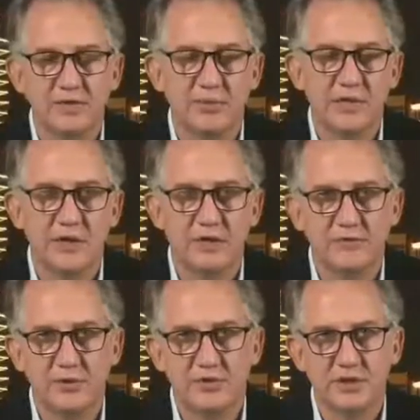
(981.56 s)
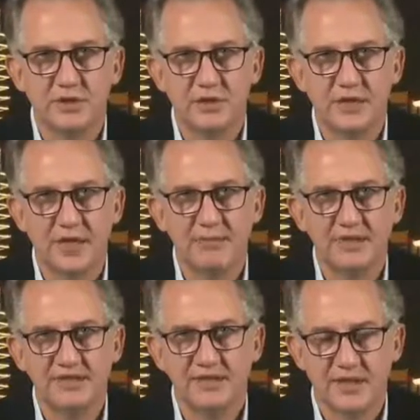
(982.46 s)
well, unfortunately,
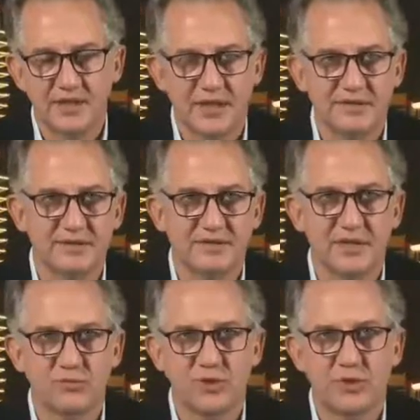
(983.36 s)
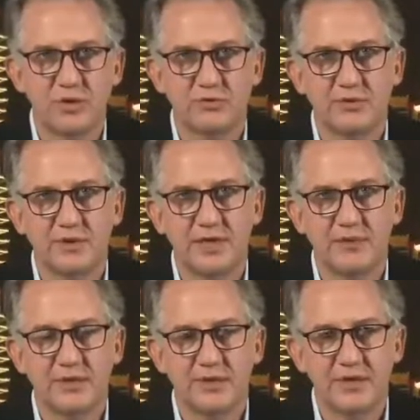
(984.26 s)
amidst the crisis that we're going through in
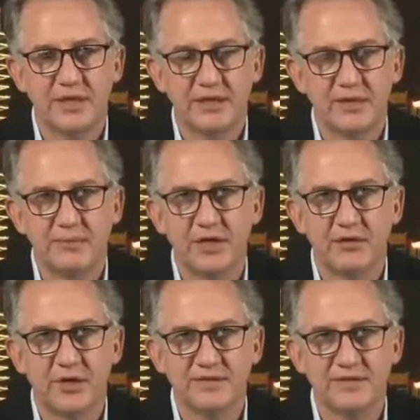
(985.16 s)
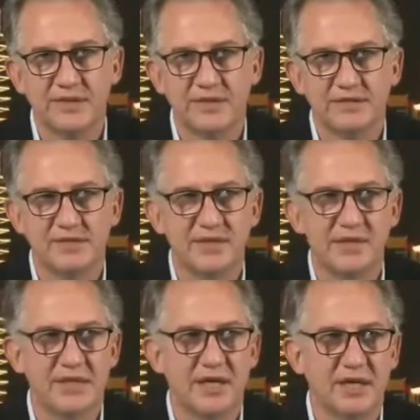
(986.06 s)
Lebanon, the economic crisis,
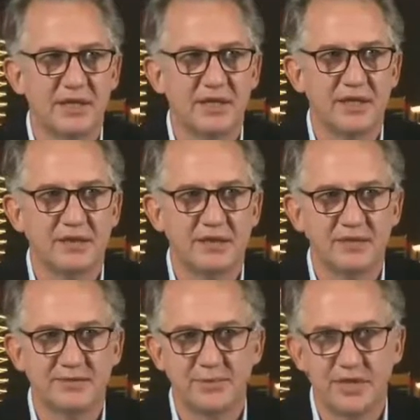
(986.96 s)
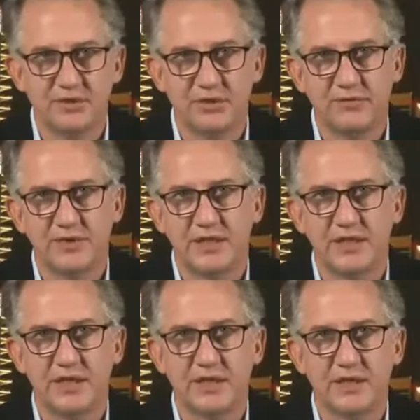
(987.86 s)
the uh, the, the, spread of the
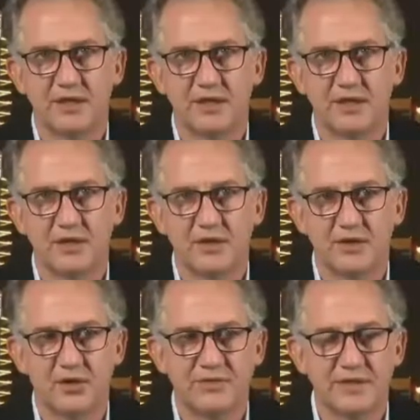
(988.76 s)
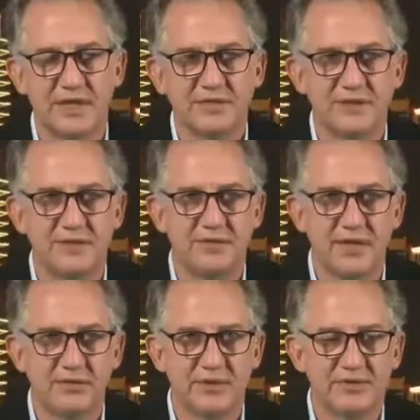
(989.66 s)
uh, uh, COVID-19
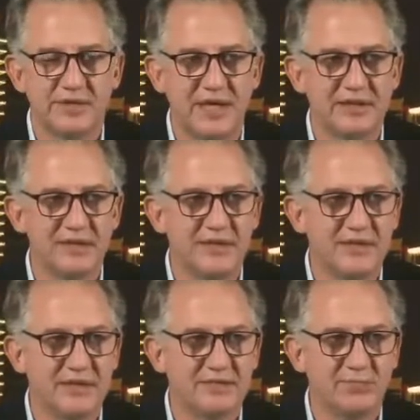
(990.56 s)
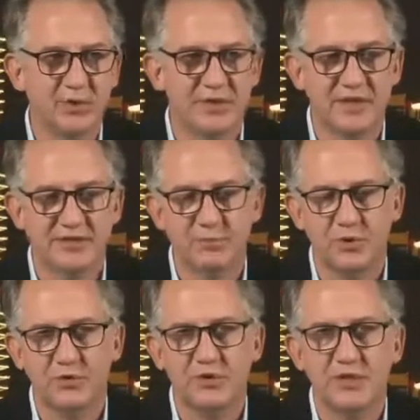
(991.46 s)
virus, and the port
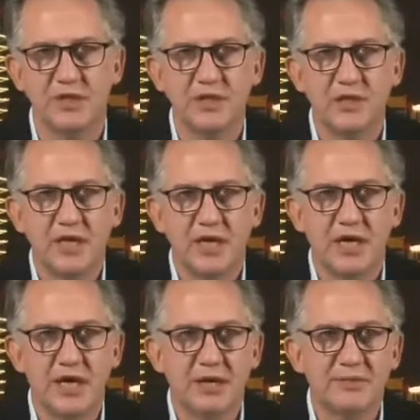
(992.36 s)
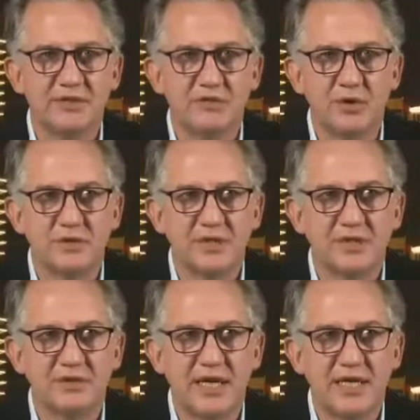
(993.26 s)
explosion, uh, amidst all
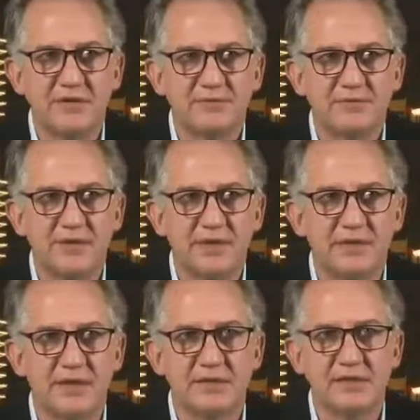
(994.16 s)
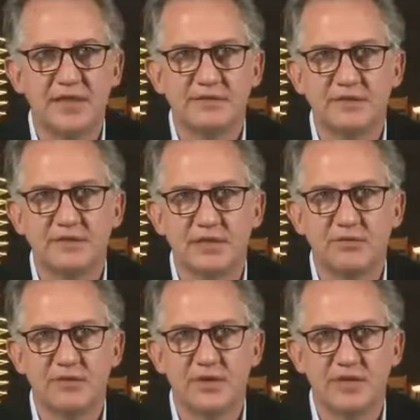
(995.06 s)
this, I feel that yes, uh,
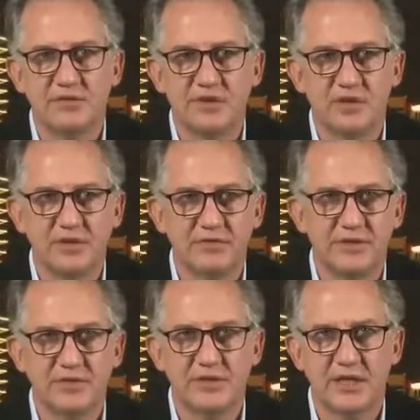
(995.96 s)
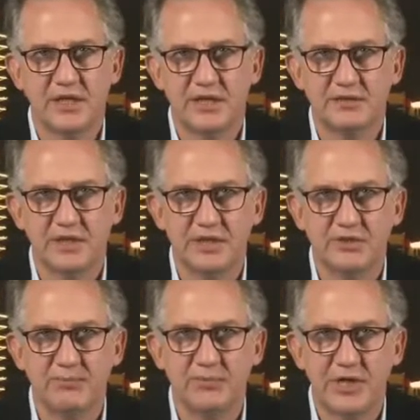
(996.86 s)
there's a lot of uh,
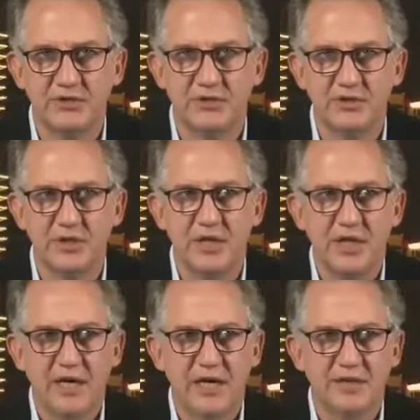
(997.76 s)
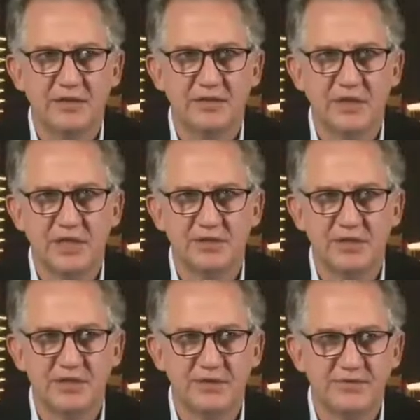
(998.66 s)
international pressure and international
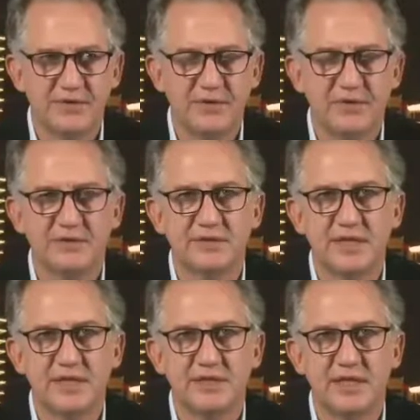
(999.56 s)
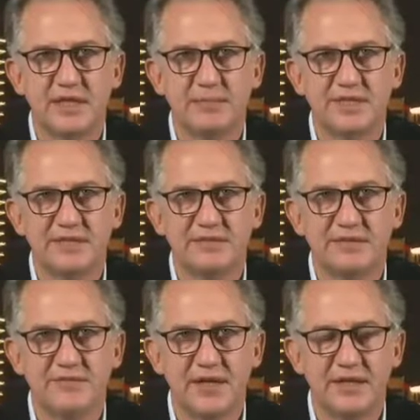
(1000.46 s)
interference in uh, Lebanese
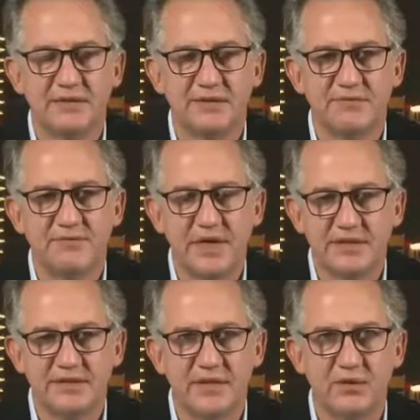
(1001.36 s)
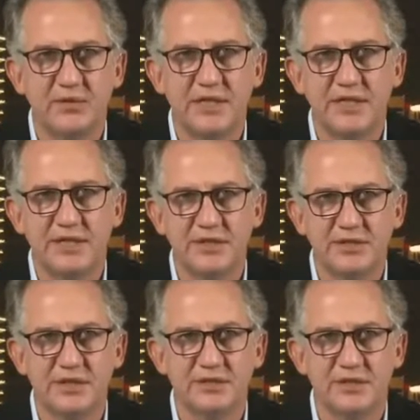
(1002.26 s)
affairs. In fact, the only
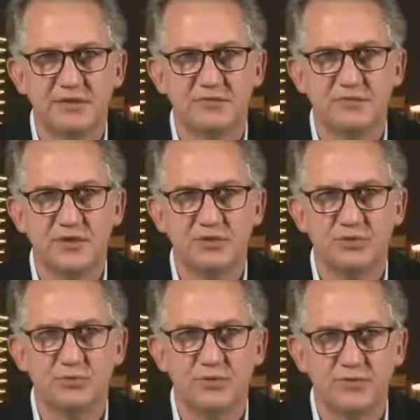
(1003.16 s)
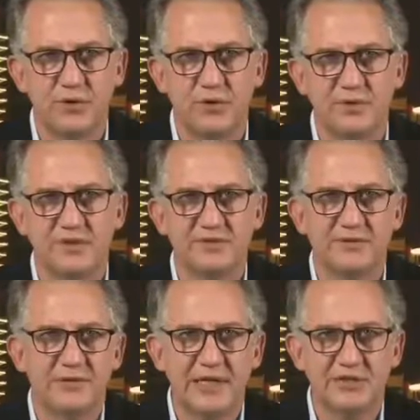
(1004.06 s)
initiative uh, to move forward is a French